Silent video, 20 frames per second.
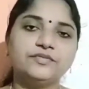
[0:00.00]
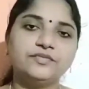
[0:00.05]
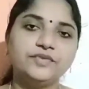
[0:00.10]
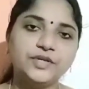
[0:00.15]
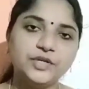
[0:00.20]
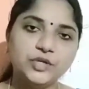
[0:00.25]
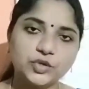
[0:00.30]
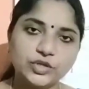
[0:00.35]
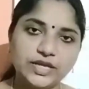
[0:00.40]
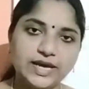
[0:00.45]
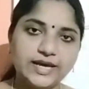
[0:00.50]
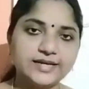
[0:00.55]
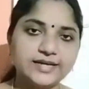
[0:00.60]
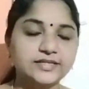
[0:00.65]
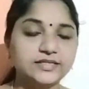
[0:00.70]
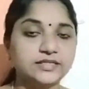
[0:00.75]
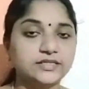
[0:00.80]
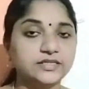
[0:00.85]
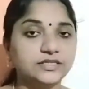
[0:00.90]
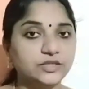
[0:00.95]
We know
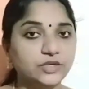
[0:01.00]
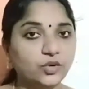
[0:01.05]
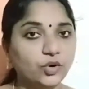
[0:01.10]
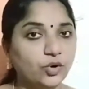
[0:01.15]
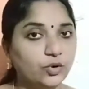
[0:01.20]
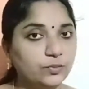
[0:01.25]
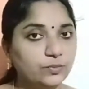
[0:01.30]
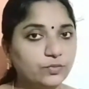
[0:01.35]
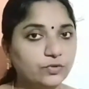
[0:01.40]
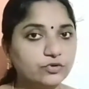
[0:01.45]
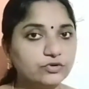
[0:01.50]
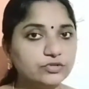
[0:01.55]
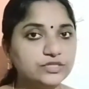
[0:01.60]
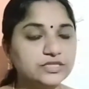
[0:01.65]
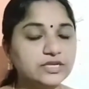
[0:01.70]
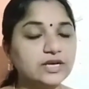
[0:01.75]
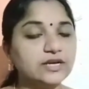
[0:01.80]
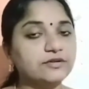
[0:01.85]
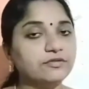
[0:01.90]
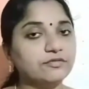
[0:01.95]
that
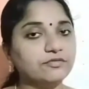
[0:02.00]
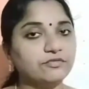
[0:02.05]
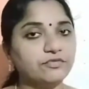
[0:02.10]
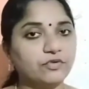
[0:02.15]
compounds are